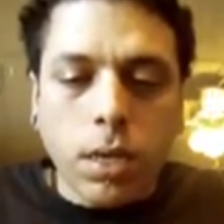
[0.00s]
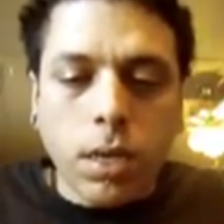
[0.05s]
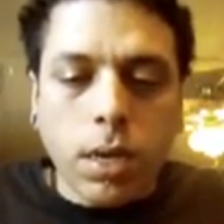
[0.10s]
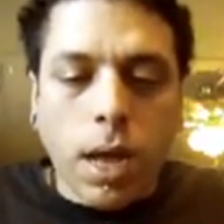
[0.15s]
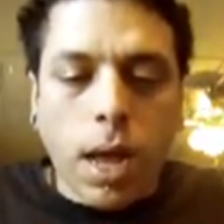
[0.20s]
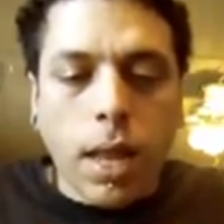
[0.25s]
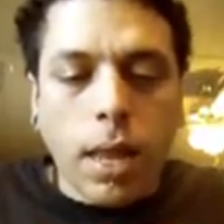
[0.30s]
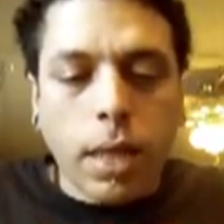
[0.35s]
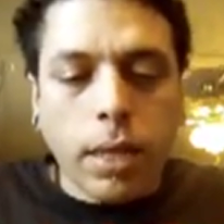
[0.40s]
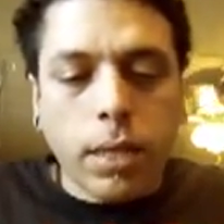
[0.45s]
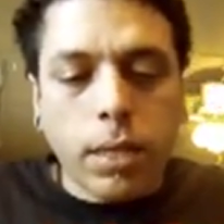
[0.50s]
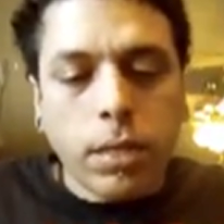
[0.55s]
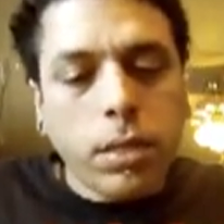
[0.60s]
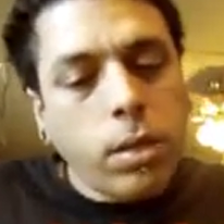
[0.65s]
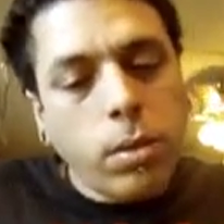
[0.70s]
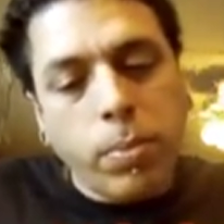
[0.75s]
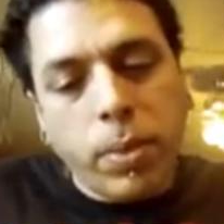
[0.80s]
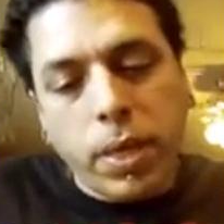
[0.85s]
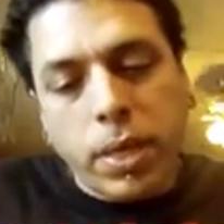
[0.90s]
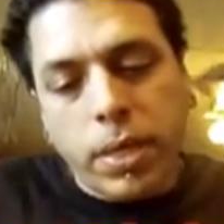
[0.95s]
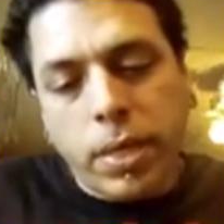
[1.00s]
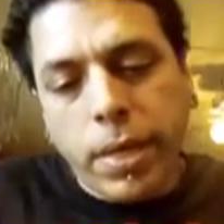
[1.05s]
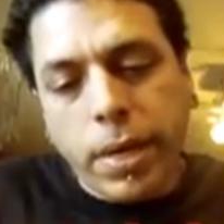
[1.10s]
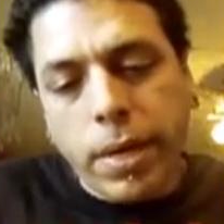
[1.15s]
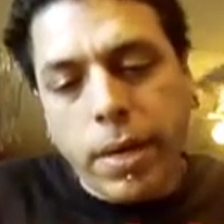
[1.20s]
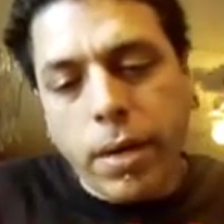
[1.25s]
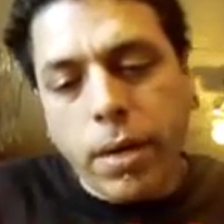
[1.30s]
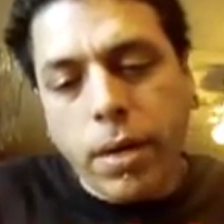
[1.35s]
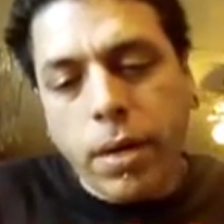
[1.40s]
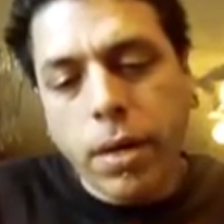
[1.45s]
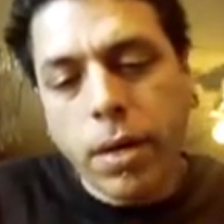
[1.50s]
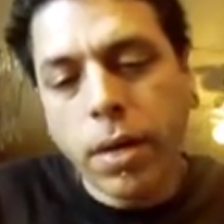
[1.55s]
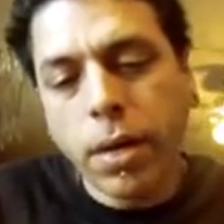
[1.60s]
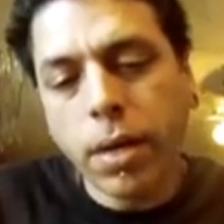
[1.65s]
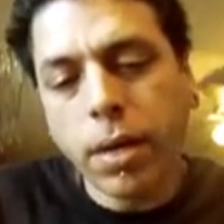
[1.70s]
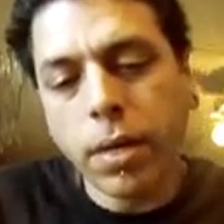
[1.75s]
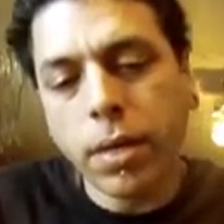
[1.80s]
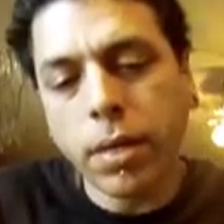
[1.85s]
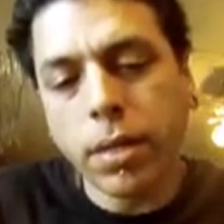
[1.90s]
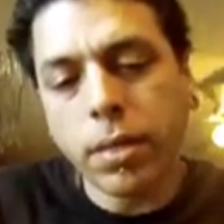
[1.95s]
I like this little piece here.
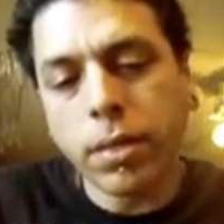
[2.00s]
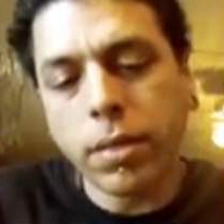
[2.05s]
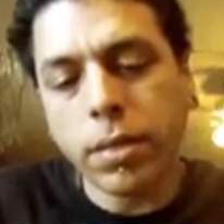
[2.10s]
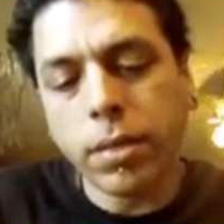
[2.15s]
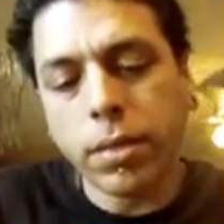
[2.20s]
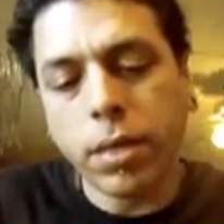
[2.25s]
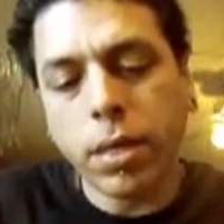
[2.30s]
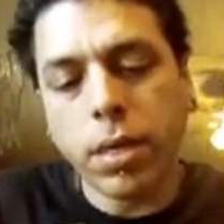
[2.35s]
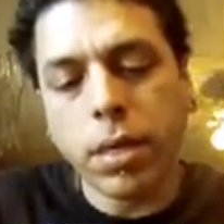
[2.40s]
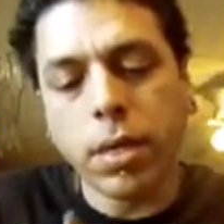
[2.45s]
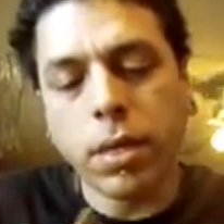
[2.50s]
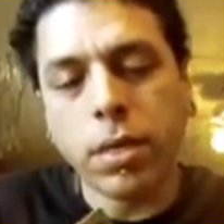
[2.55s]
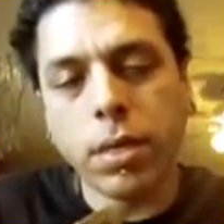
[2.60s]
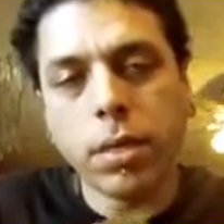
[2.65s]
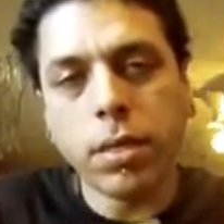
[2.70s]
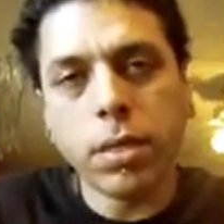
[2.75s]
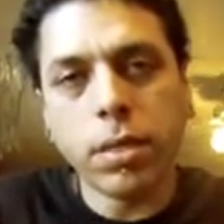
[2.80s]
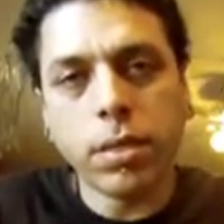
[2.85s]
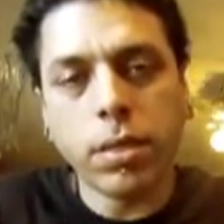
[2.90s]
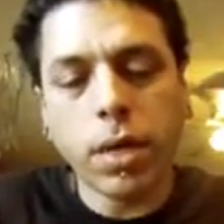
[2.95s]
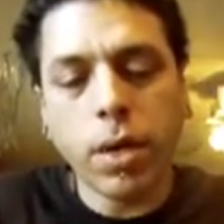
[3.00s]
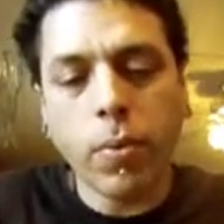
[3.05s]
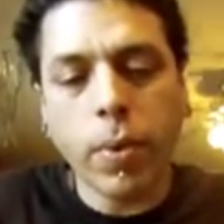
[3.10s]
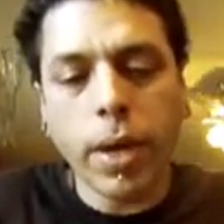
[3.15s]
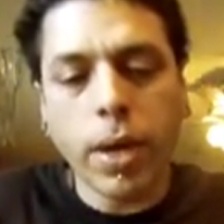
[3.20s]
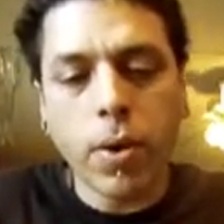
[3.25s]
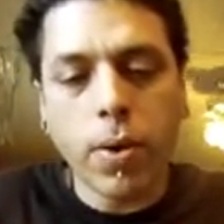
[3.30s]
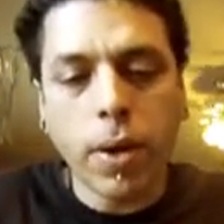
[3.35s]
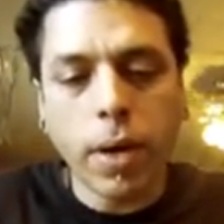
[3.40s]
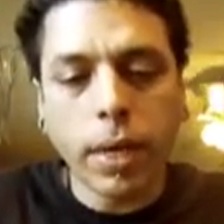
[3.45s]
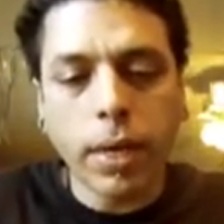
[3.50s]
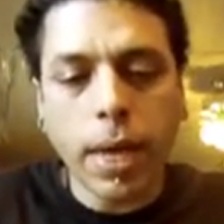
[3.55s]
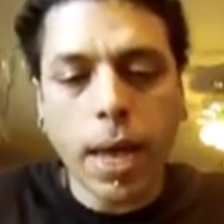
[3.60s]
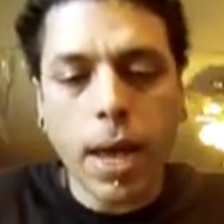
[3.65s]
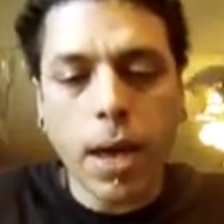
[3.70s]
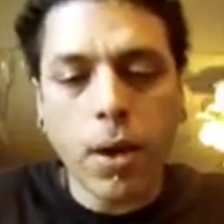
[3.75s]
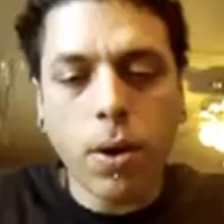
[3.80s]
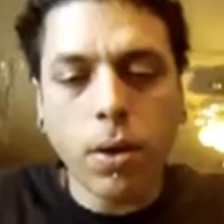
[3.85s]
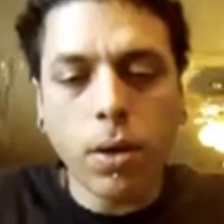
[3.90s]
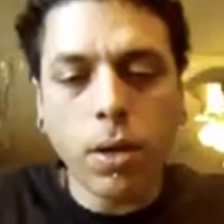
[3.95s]
This is a stairway going
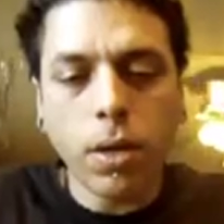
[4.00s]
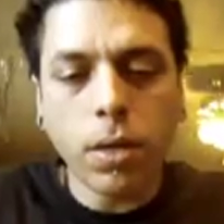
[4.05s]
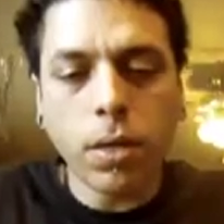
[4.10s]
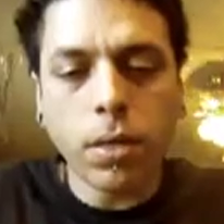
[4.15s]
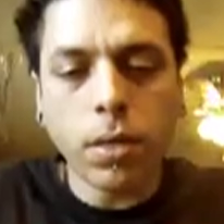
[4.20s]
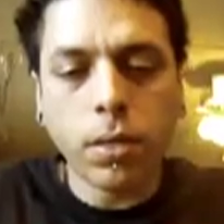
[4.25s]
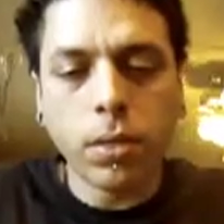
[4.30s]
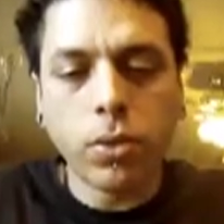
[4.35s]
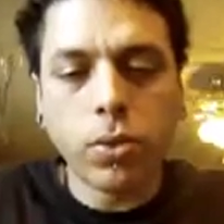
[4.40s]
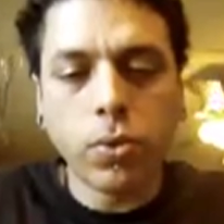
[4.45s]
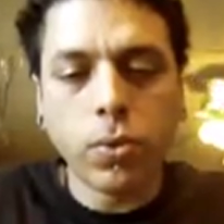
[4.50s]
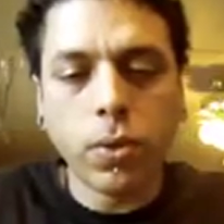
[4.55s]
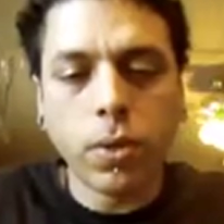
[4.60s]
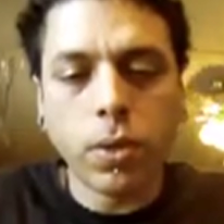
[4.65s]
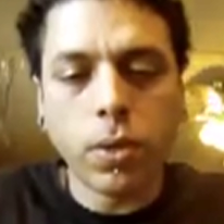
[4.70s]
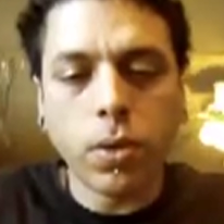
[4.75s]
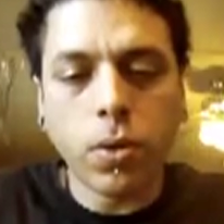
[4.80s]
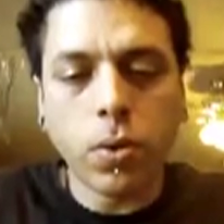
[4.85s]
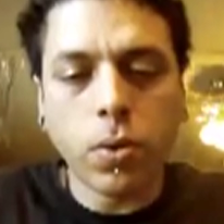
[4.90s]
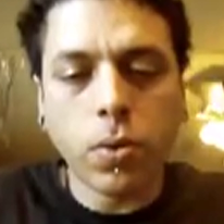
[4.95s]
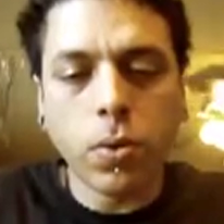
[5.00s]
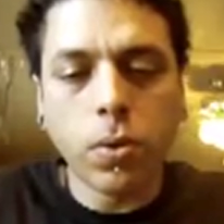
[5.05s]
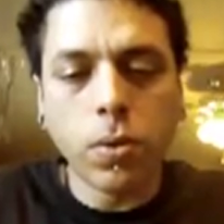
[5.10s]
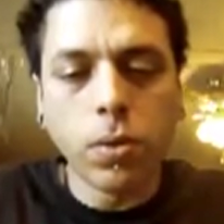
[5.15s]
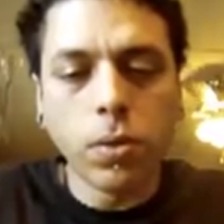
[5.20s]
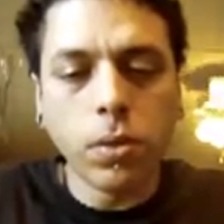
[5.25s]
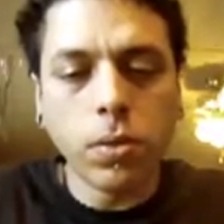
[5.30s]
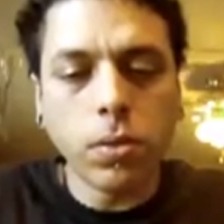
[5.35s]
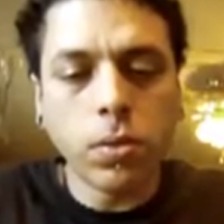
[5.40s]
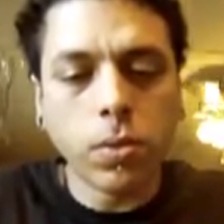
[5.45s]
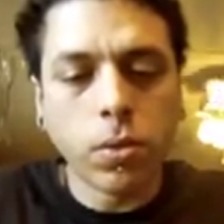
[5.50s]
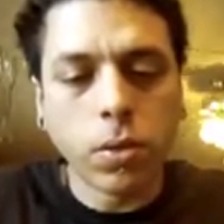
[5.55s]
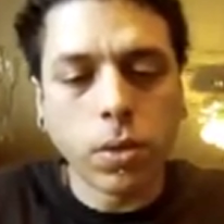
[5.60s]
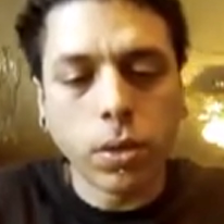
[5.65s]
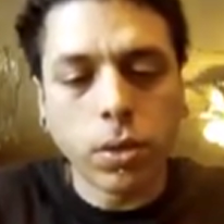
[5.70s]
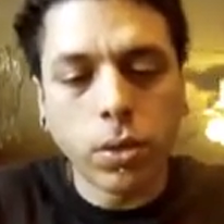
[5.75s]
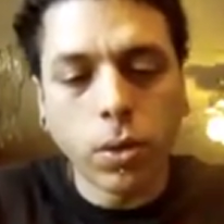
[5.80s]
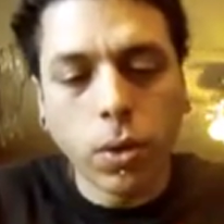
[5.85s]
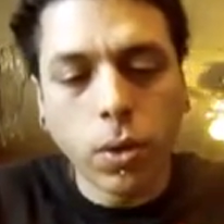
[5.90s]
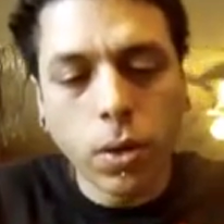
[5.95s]
down into a hole or a
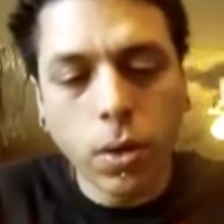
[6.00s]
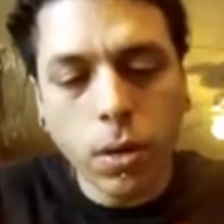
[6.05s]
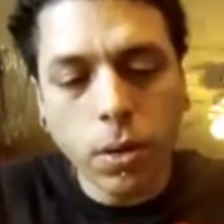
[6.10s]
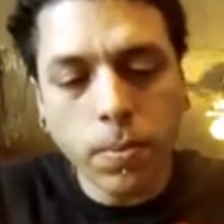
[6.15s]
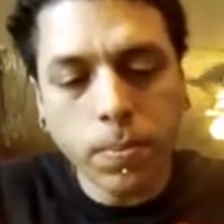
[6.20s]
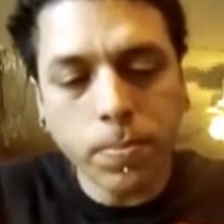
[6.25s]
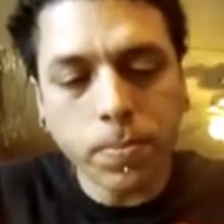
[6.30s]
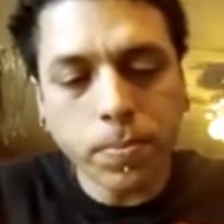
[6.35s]
door.